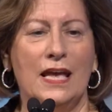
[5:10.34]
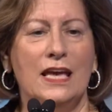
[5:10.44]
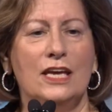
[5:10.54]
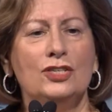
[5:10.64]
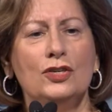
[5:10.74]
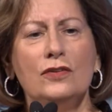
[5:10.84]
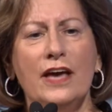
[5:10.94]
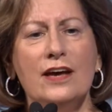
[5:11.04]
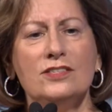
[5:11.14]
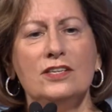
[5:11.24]
In
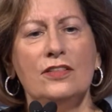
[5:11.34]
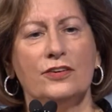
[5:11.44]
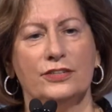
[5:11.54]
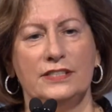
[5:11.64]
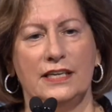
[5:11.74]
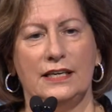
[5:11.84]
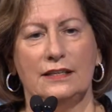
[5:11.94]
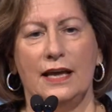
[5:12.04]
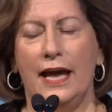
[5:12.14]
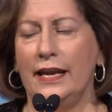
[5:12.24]
2013,
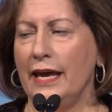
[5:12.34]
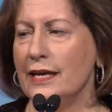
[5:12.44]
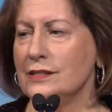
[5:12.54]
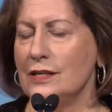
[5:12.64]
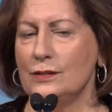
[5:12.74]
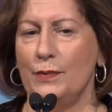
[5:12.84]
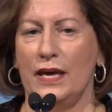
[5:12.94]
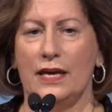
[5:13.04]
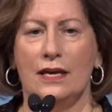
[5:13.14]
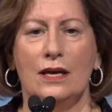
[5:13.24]

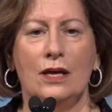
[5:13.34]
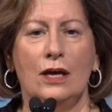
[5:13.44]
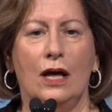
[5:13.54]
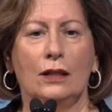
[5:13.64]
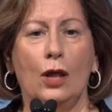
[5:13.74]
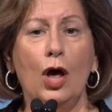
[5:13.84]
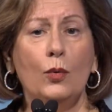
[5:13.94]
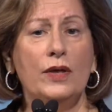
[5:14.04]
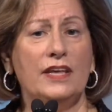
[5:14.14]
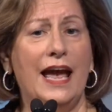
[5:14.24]
NASSP, along
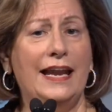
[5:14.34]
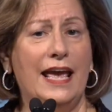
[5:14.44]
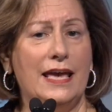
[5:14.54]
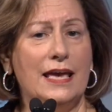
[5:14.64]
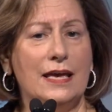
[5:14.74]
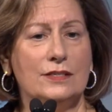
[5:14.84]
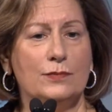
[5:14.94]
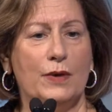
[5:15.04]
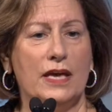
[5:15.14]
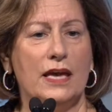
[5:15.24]
with
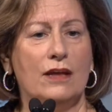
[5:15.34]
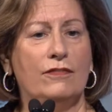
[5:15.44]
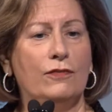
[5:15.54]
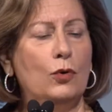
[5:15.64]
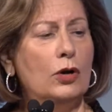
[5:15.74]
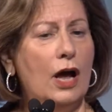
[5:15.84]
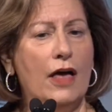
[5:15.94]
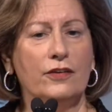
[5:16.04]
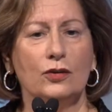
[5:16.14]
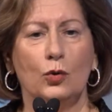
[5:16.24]
NAESP and 4
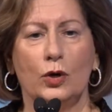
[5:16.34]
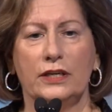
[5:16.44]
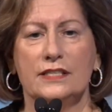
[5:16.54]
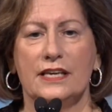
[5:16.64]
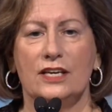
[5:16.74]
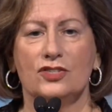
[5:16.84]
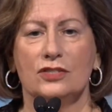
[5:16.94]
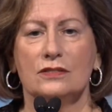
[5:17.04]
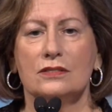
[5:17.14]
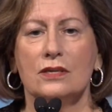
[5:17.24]
other
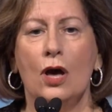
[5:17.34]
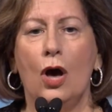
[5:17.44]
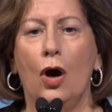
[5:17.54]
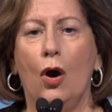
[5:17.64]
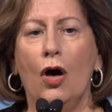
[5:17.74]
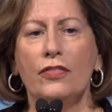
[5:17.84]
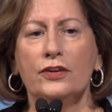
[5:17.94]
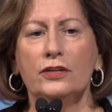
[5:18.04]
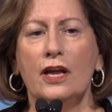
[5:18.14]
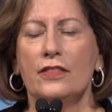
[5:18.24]
organizations,
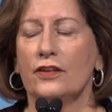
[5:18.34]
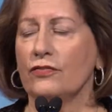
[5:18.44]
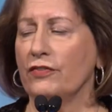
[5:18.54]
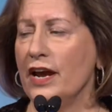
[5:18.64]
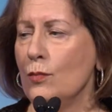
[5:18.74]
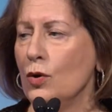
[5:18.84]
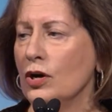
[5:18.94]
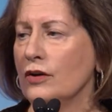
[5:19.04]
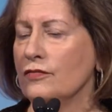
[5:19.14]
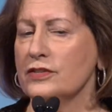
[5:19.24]
authored the
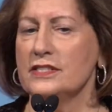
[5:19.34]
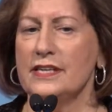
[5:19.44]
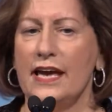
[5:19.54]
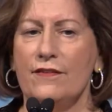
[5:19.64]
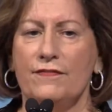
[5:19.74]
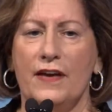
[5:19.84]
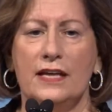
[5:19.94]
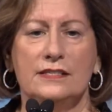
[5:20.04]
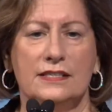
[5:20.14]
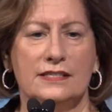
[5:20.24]
Framework for Safe and
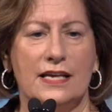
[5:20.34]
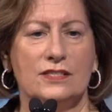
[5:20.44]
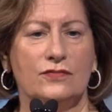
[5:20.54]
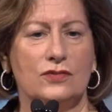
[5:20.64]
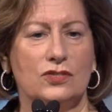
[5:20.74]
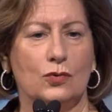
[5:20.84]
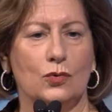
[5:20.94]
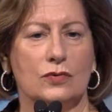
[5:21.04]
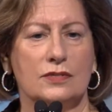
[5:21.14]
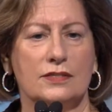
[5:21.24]
Successful
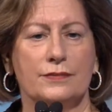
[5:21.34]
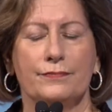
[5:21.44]
Schools.